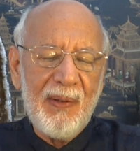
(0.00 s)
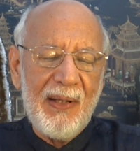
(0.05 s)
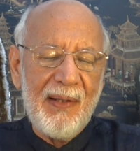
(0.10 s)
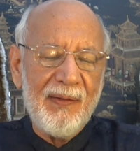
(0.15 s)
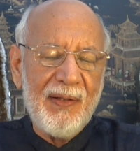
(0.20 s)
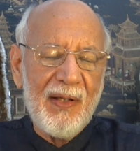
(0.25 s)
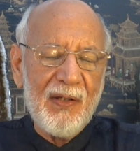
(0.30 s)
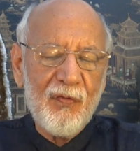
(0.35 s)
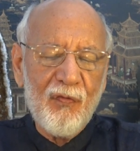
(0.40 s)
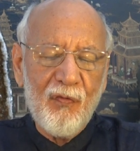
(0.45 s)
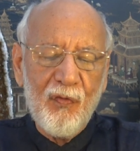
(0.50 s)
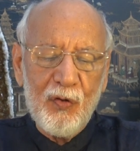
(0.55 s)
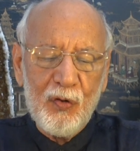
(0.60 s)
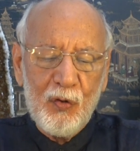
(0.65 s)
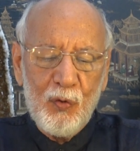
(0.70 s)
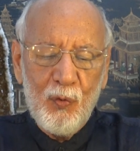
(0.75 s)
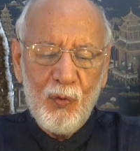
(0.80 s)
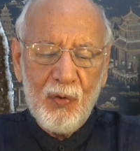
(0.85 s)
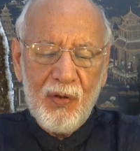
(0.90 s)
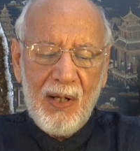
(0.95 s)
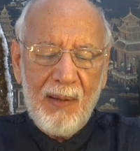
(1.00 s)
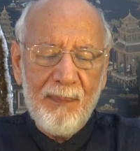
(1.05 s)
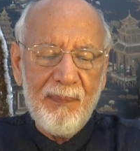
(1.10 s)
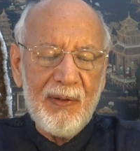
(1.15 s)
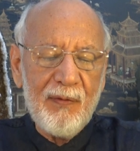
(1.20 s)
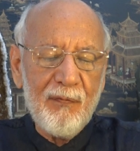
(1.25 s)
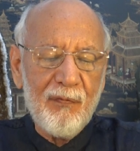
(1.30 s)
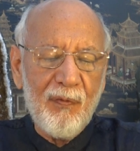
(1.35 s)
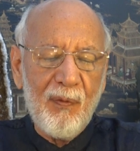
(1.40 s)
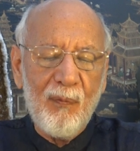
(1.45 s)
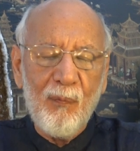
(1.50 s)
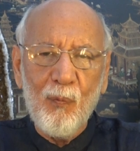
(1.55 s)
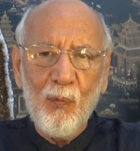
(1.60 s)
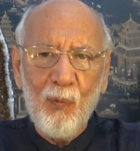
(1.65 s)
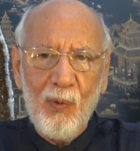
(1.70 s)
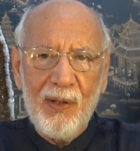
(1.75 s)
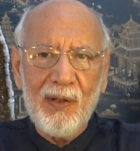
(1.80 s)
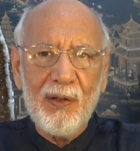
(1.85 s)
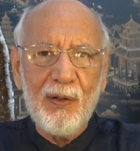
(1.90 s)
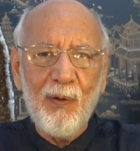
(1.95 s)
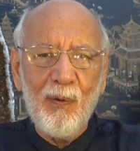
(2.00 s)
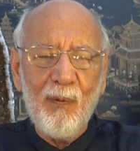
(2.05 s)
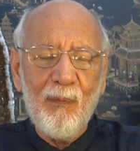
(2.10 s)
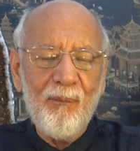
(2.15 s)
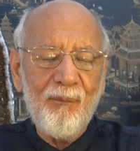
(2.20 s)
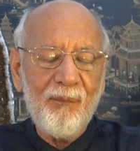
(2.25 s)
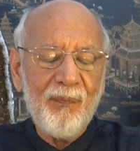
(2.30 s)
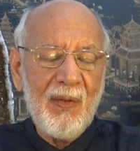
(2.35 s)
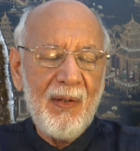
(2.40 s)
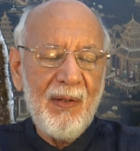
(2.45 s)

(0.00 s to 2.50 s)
And that's for you coming from Virgo.